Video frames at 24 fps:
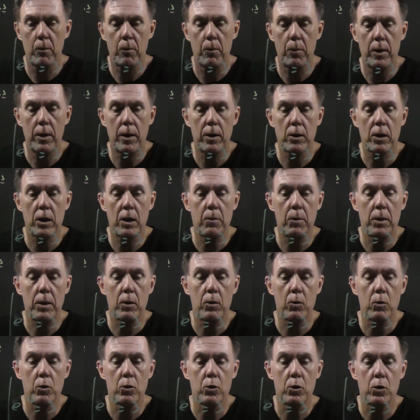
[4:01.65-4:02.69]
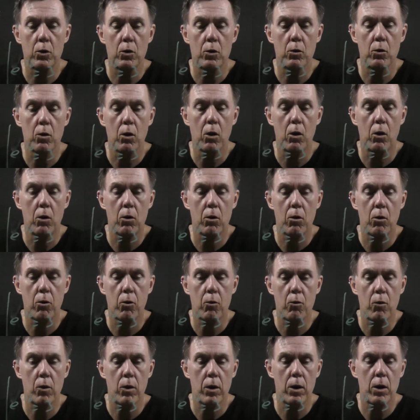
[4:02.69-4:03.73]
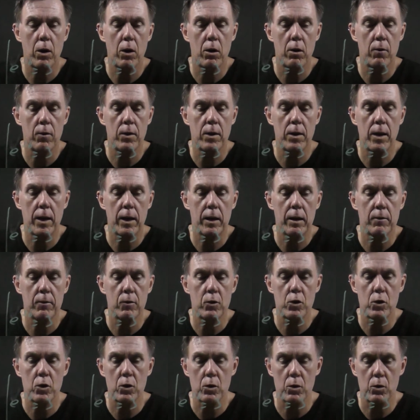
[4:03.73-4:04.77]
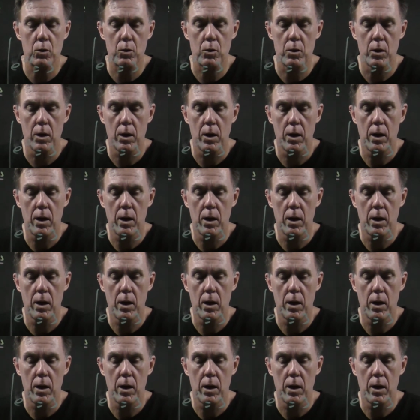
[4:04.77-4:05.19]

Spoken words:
b is going to be equal to log 3 over -2.